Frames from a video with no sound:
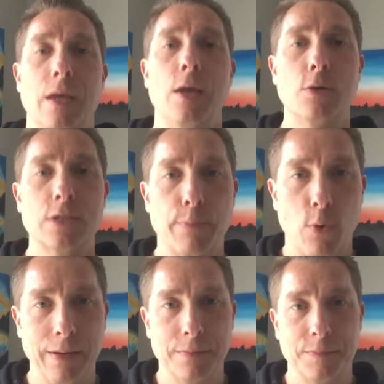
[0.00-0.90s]
Here's the
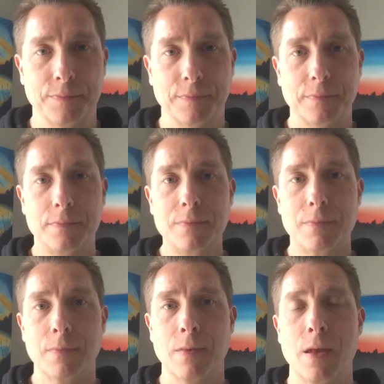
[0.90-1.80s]
point.
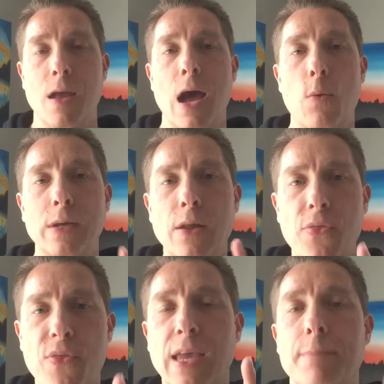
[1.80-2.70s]
I want you to
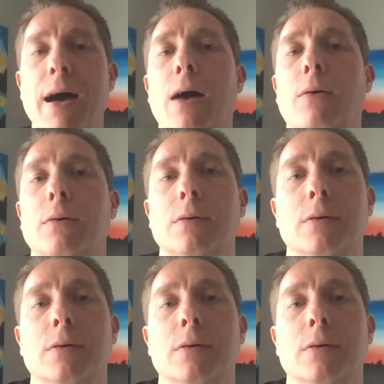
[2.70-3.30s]
think about